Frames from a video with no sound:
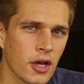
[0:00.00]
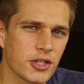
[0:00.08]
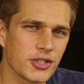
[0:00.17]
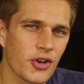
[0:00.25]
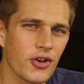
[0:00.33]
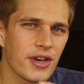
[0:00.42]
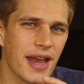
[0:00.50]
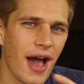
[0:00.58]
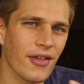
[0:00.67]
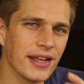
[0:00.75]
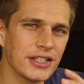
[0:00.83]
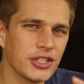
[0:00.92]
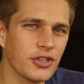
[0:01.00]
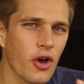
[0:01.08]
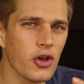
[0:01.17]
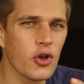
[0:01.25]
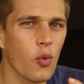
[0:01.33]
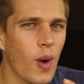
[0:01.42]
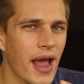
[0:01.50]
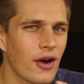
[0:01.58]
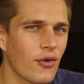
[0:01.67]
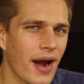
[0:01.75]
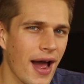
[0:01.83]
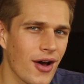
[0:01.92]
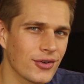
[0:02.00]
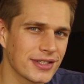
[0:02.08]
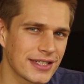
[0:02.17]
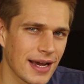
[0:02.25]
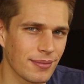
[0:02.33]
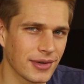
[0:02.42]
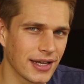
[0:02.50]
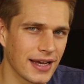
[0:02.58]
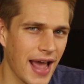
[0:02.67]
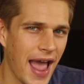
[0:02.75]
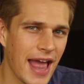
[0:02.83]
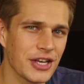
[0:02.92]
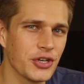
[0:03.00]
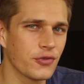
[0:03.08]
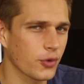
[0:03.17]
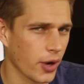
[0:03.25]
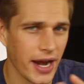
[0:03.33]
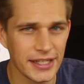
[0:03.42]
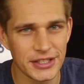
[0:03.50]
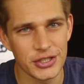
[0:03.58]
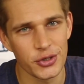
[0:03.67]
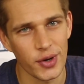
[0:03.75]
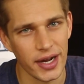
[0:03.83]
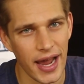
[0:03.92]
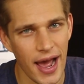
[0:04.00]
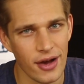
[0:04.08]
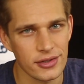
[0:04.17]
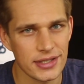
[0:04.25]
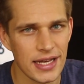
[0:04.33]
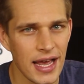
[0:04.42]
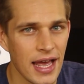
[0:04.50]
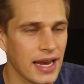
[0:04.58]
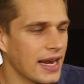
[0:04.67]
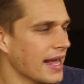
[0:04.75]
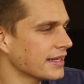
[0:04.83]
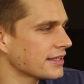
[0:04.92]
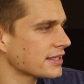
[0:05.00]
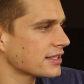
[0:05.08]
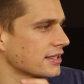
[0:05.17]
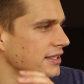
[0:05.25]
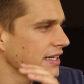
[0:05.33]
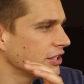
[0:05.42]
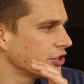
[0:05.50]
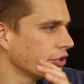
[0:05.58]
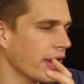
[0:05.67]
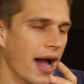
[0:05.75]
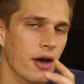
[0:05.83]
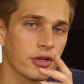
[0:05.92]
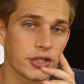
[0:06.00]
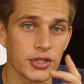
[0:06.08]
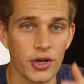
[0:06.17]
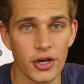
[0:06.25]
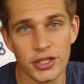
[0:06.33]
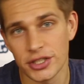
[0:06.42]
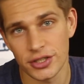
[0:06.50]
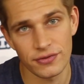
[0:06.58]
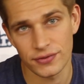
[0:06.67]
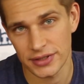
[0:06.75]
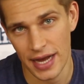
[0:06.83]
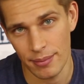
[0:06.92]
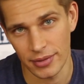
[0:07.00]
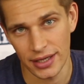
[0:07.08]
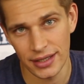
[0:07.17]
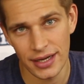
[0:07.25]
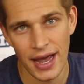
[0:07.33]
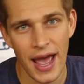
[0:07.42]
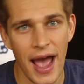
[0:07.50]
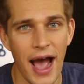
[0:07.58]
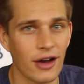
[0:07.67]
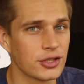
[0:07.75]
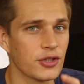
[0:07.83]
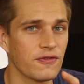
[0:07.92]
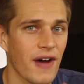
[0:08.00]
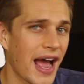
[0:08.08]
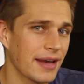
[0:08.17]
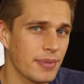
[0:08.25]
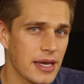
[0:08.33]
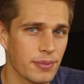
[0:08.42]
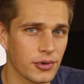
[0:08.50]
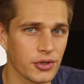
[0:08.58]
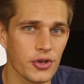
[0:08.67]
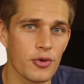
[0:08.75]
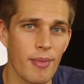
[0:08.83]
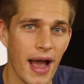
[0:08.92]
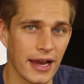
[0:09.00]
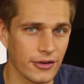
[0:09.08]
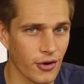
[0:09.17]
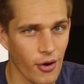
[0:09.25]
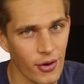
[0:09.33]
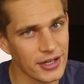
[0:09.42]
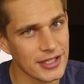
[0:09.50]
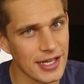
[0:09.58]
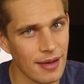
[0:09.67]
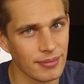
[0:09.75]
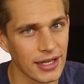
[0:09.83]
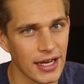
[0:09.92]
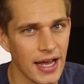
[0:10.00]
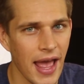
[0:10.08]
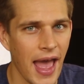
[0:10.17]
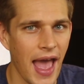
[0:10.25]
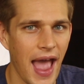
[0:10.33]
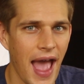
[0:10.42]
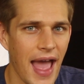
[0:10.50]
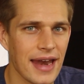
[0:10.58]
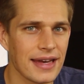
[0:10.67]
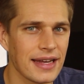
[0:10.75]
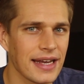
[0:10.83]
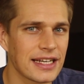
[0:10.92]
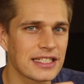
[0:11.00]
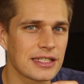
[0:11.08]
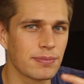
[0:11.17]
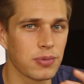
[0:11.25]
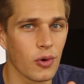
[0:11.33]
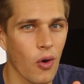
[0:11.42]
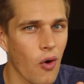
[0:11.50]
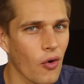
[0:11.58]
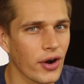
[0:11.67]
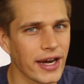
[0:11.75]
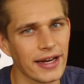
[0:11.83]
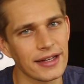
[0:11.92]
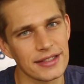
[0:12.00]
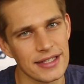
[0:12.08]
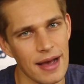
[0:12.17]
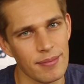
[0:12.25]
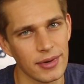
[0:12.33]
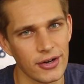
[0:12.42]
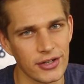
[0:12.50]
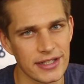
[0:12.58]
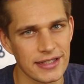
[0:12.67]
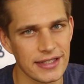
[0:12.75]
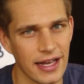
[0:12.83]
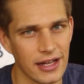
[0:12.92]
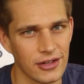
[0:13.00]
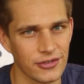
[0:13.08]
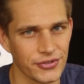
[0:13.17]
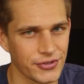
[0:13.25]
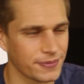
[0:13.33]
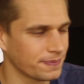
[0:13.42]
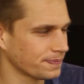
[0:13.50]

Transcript: So now that you know your way around Tumblr and you've created your account, let's teach you how to search Tumblr, how to find people you might know on Tumblr, and exploring Tumblr itself.